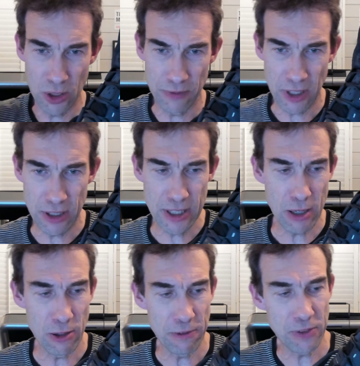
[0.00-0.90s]
got very
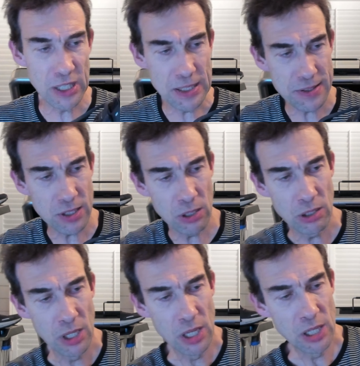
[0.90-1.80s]
narrow feet, so
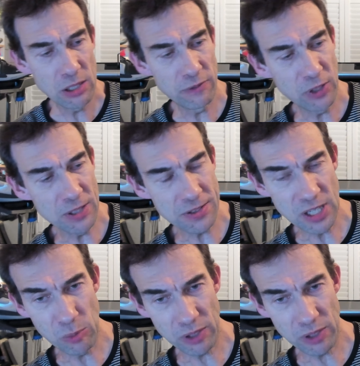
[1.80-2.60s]
I don't know if you can see,